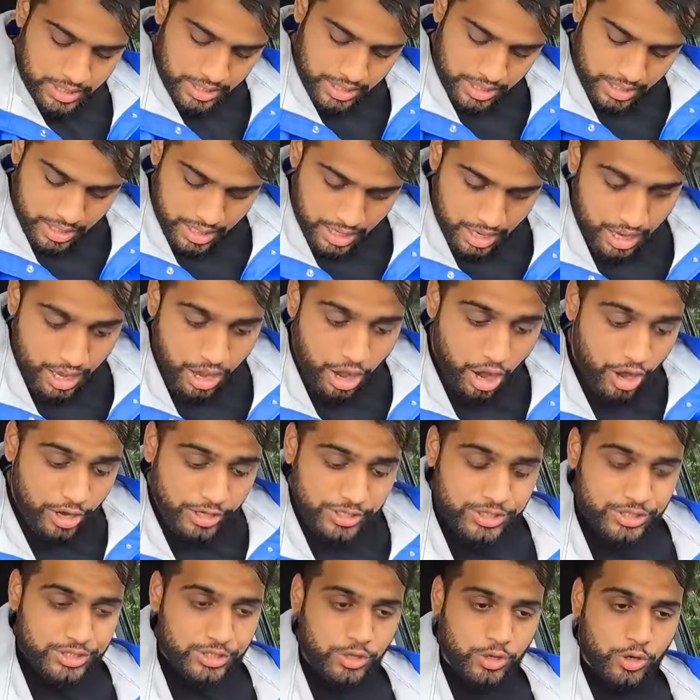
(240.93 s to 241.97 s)

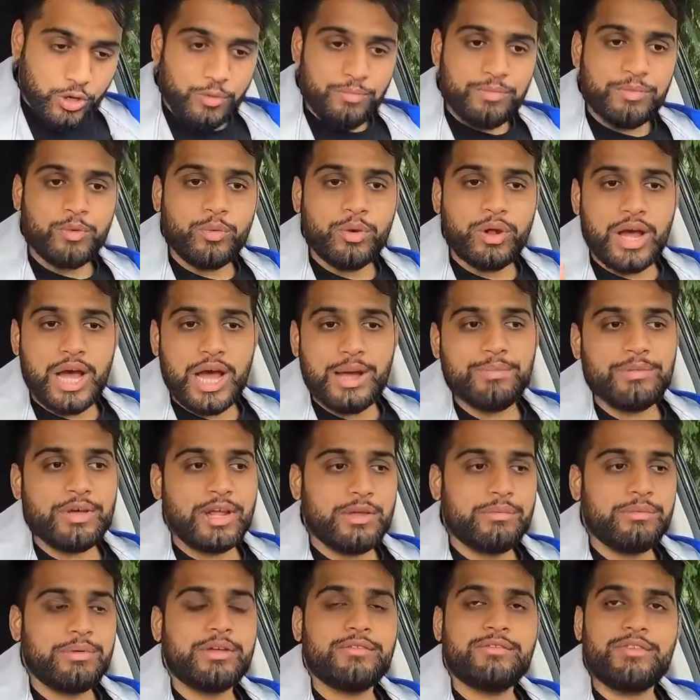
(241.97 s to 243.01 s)
Also, what I'm not
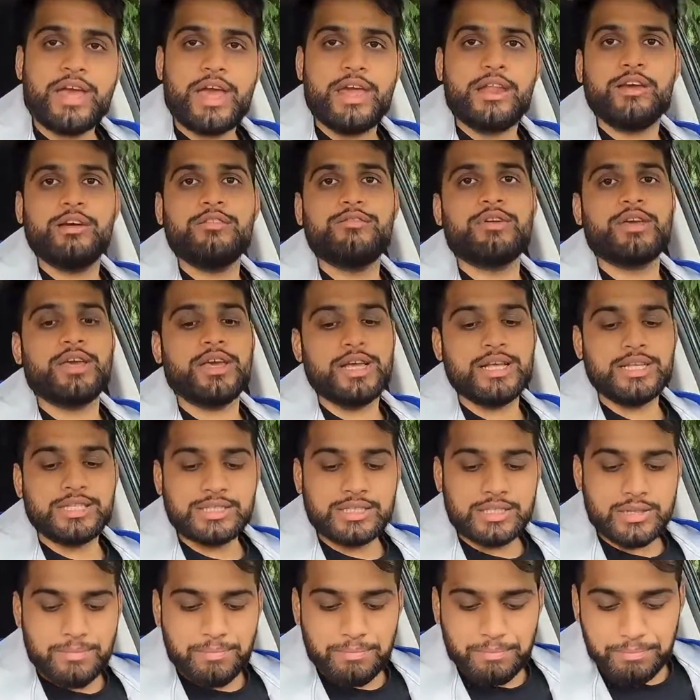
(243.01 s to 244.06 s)
a big fan of is
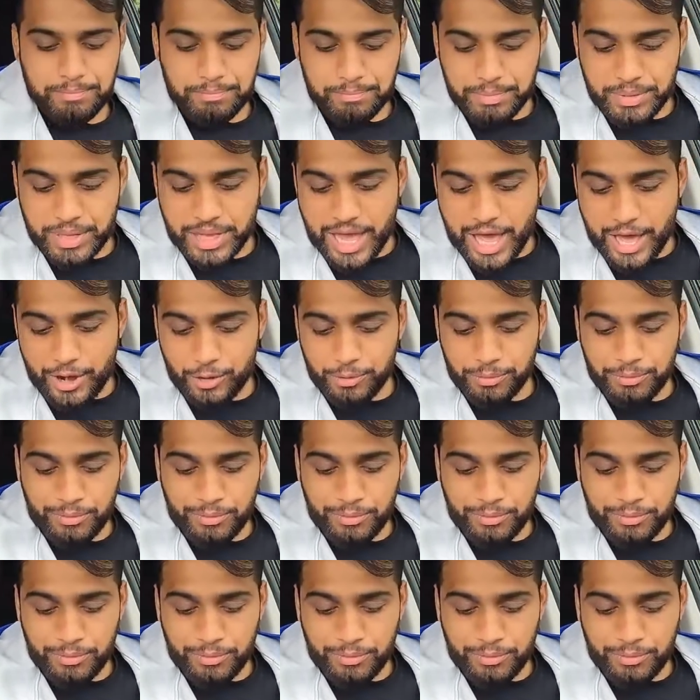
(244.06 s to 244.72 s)
the piano